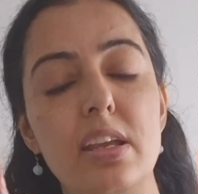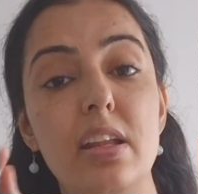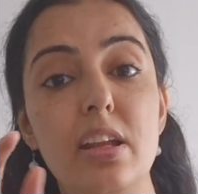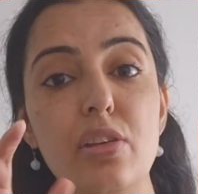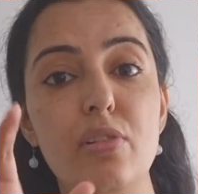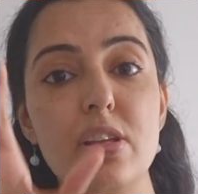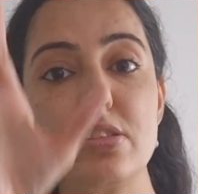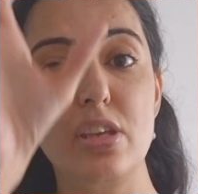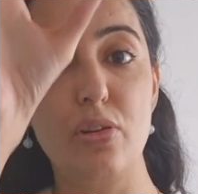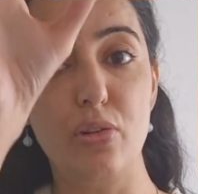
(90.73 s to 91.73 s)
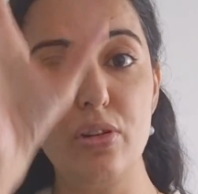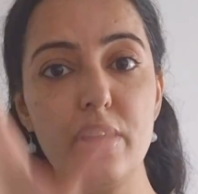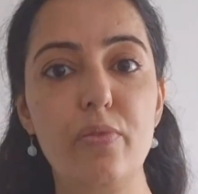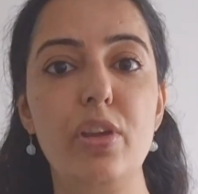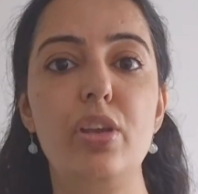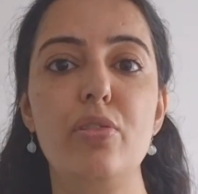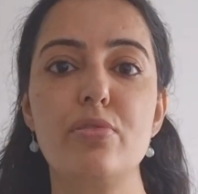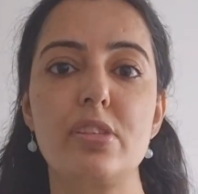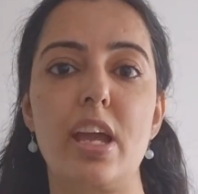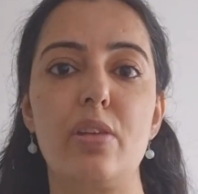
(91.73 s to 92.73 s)
either you can see all the
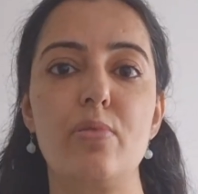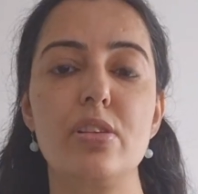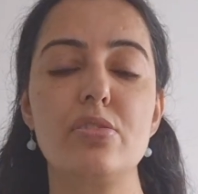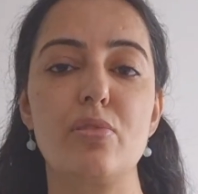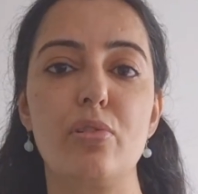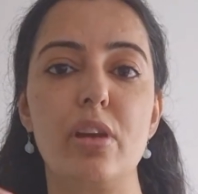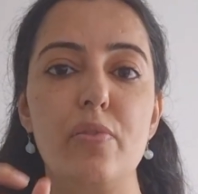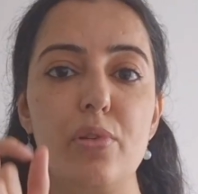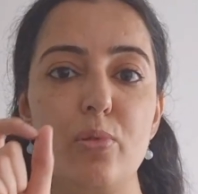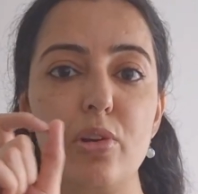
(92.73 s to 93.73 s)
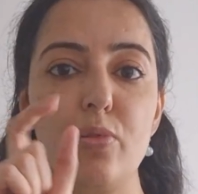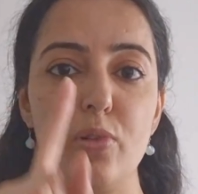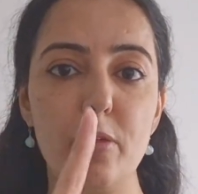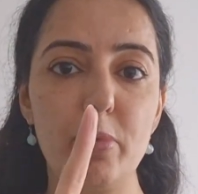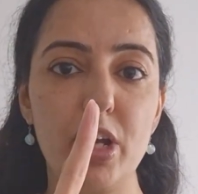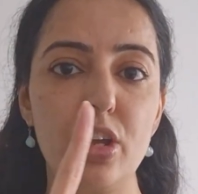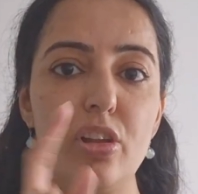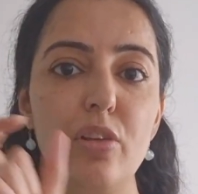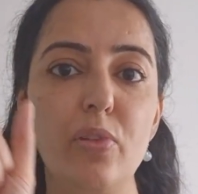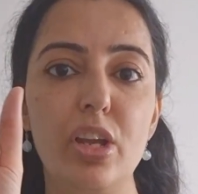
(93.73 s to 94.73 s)
videos at once or if you want one
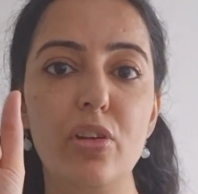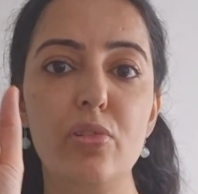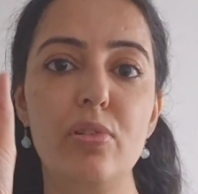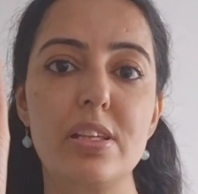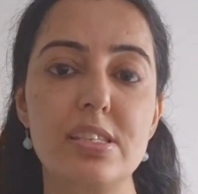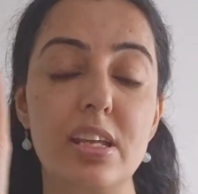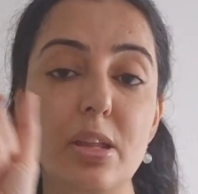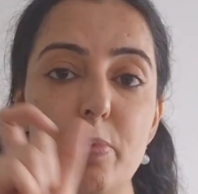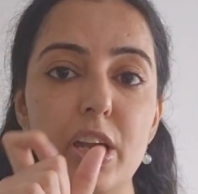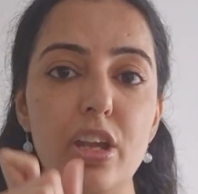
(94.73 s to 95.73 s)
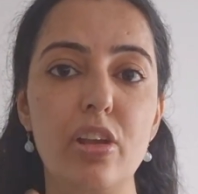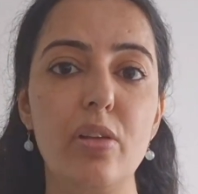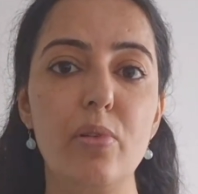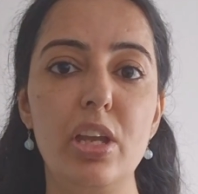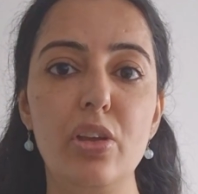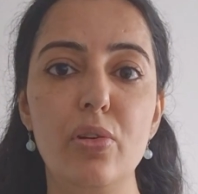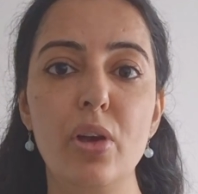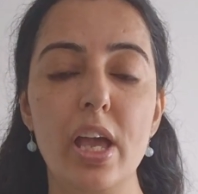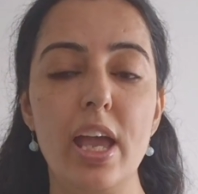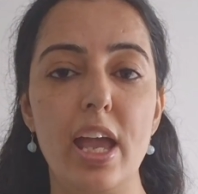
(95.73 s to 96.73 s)
particular video you can see the particular video
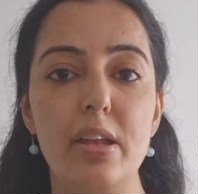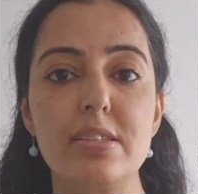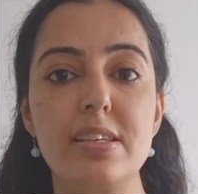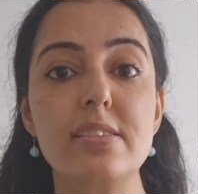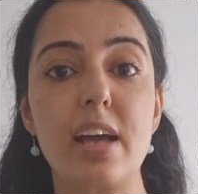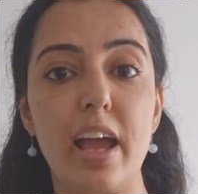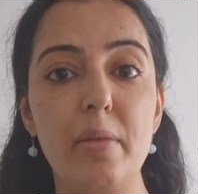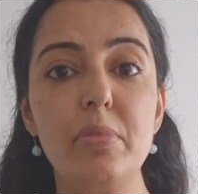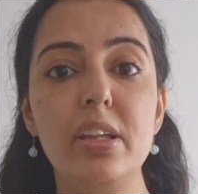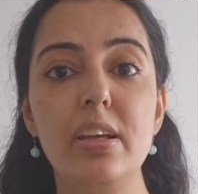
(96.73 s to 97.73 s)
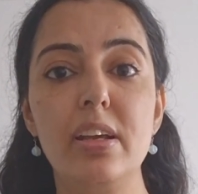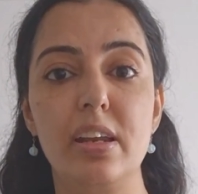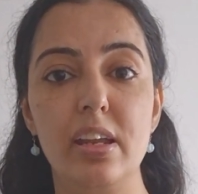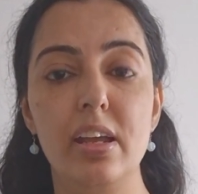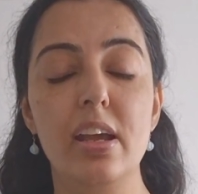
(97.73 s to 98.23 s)
and since I am the cre